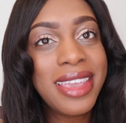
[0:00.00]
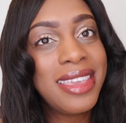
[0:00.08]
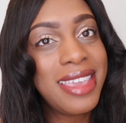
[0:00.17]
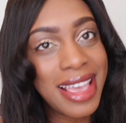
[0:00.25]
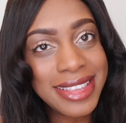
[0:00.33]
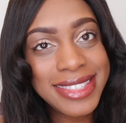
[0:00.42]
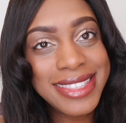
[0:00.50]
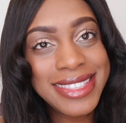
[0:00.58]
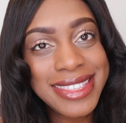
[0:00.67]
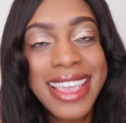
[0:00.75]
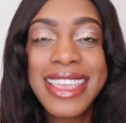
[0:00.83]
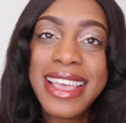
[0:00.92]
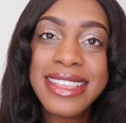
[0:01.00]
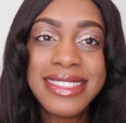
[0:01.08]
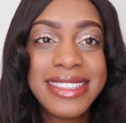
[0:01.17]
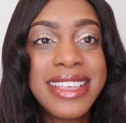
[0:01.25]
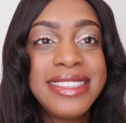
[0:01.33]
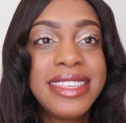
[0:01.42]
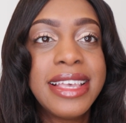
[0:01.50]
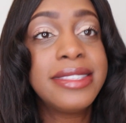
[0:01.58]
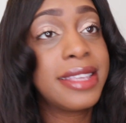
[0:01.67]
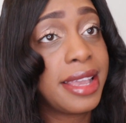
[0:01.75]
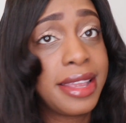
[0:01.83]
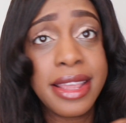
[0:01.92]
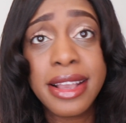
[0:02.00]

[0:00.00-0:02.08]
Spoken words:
Yes, and